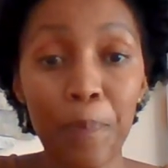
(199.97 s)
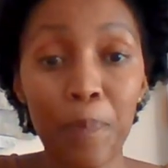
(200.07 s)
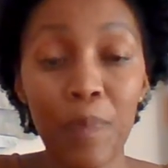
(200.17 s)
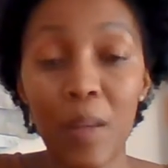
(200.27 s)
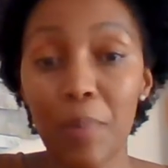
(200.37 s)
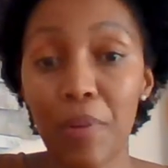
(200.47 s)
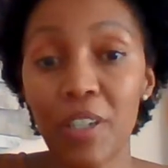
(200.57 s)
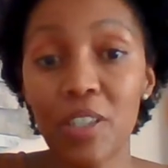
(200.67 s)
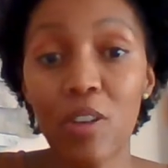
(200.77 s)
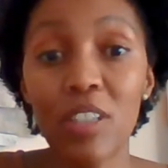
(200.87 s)
print on
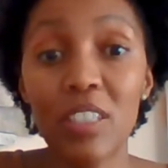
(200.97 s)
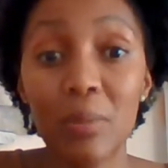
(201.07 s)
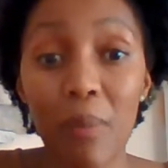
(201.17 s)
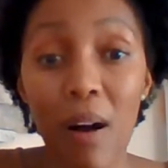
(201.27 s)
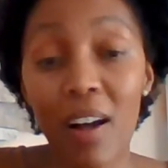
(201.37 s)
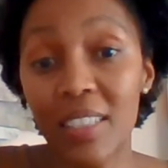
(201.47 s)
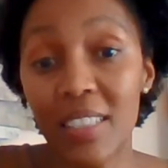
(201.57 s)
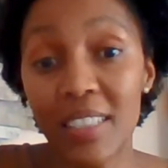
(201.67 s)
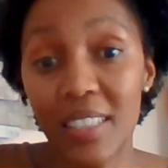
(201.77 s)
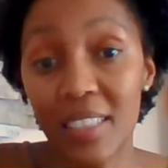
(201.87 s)
demand,
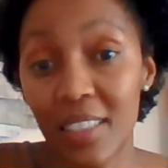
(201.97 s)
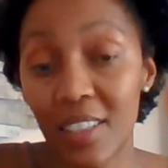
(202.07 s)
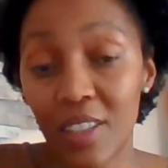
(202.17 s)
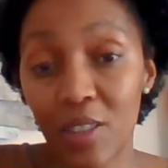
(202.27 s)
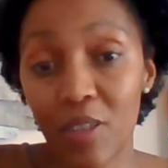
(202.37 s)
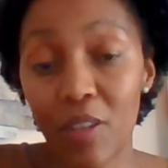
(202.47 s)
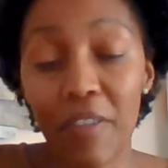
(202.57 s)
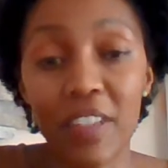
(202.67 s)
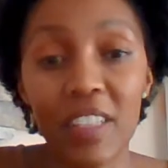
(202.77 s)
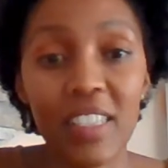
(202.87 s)
graphic
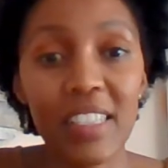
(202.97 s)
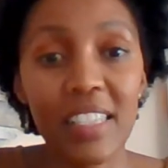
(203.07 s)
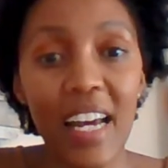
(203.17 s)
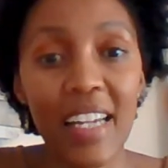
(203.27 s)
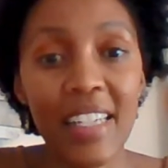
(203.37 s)
design.